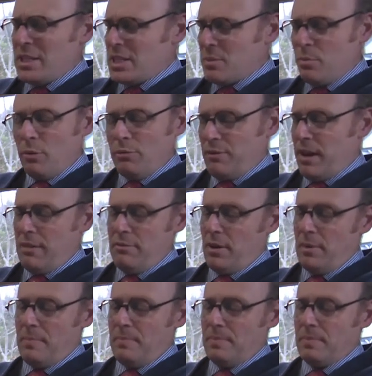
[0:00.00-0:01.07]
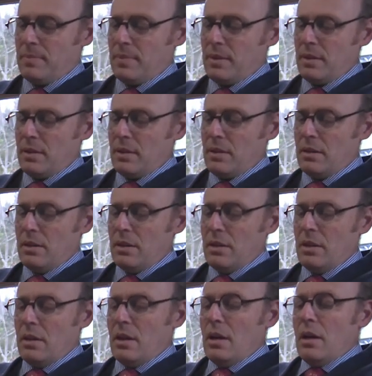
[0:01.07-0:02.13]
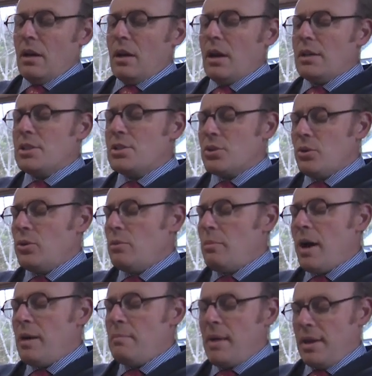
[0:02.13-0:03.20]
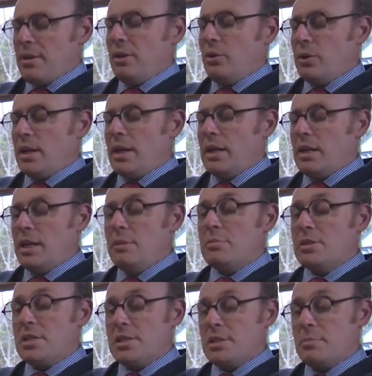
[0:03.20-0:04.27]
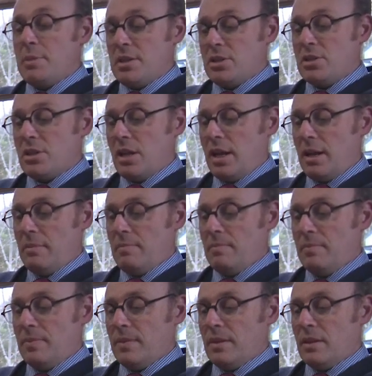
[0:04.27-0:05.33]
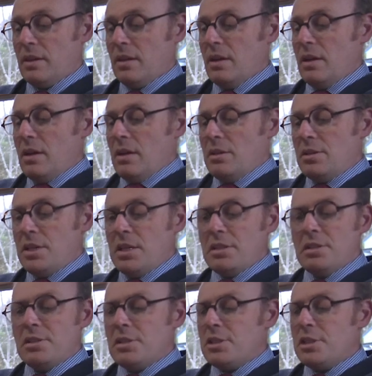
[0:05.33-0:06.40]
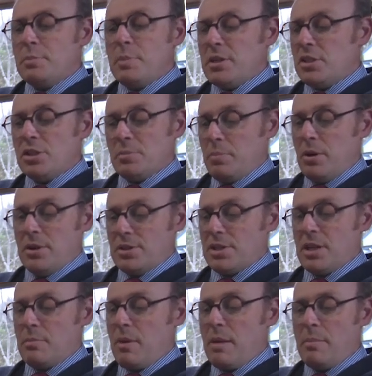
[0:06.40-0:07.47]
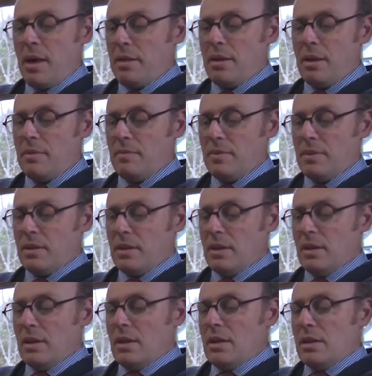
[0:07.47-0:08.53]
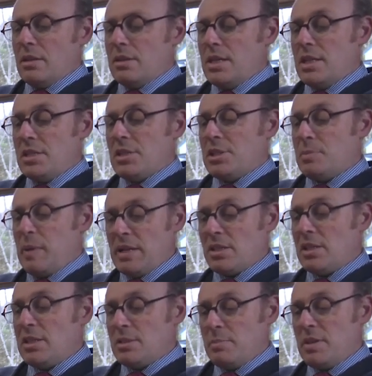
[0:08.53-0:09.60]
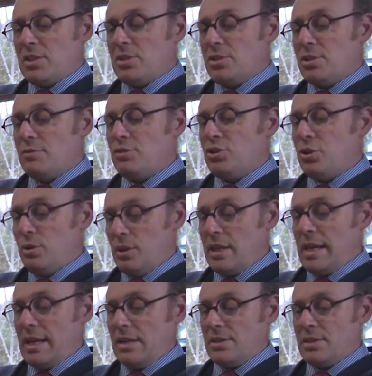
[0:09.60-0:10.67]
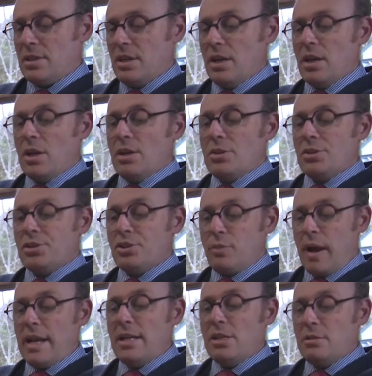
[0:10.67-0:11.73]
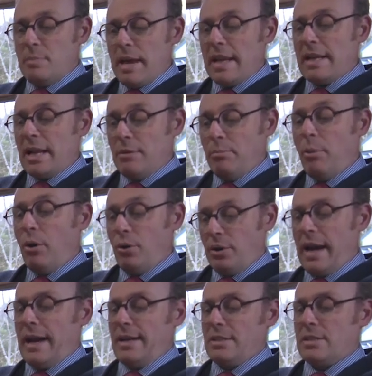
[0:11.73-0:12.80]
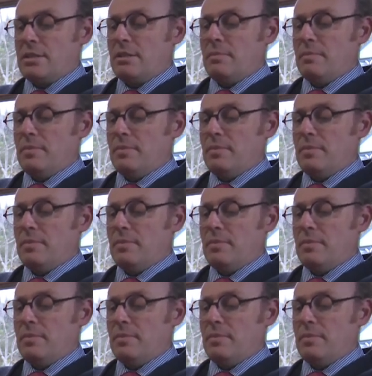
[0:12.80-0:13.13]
small favour." I saw my mother looking at him suspiciously. She is a suspicious person, my mother. She is especially suspicious of two things: strange men and boiled eggs.